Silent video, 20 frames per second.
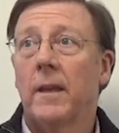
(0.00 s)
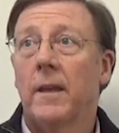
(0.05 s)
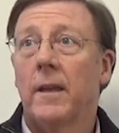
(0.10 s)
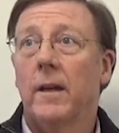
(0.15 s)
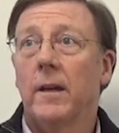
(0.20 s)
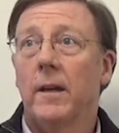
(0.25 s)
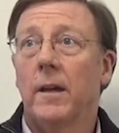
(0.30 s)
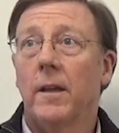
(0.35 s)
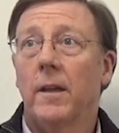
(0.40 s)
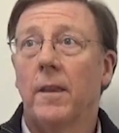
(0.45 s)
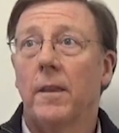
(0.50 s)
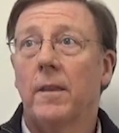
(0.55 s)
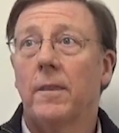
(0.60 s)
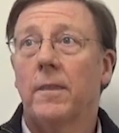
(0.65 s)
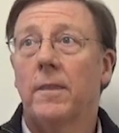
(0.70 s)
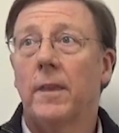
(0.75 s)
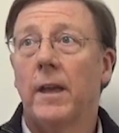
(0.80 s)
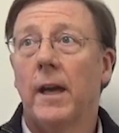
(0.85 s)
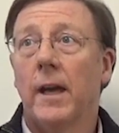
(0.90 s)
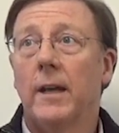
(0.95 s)

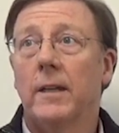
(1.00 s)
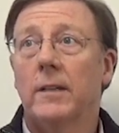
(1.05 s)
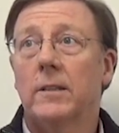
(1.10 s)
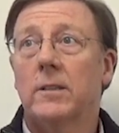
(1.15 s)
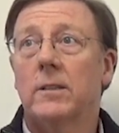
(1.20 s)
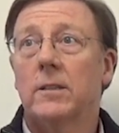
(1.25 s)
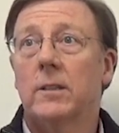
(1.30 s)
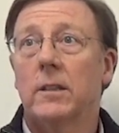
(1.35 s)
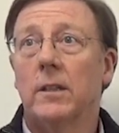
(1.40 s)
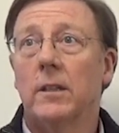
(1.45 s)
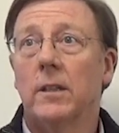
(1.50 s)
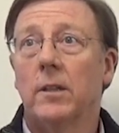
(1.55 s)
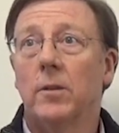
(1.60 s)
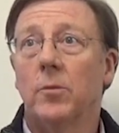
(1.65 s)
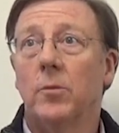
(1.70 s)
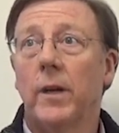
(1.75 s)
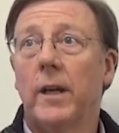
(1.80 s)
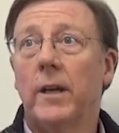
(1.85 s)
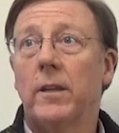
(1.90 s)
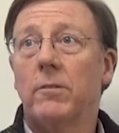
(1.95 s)

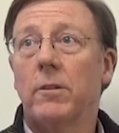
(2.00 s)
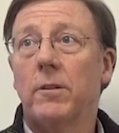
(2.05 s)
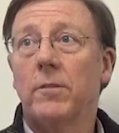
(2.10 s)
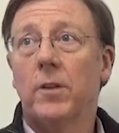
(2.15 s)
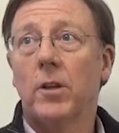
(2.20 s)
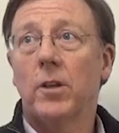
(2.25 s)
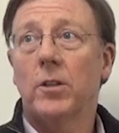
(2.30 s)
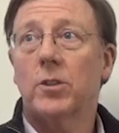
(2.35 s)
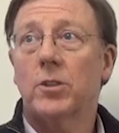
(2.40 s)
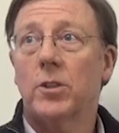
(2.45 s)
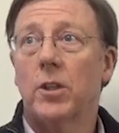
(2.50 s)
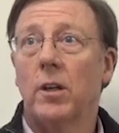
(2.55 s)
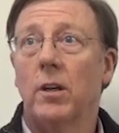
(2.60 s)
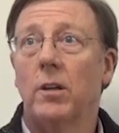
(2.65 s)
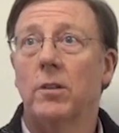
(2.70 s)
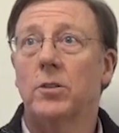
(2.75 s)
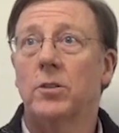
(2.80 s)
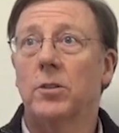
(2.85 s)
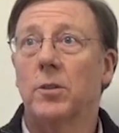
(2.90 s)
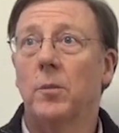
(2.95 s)
where the reverse
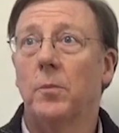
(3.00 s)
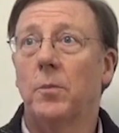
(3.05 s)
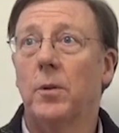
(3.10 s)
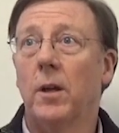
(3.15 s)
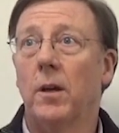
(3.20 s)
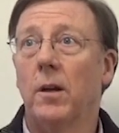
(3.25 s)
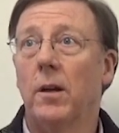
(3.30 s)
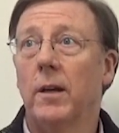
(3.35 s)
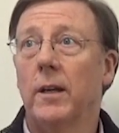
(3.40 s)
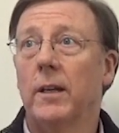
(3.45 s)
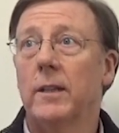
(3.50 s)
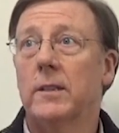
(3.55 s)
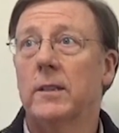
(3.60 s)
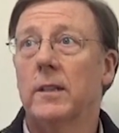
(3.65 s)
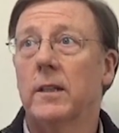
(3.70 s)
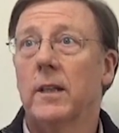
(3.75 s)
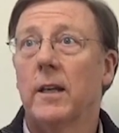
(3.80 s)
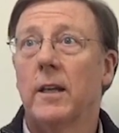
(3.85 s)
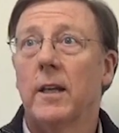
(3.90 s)
charge applies,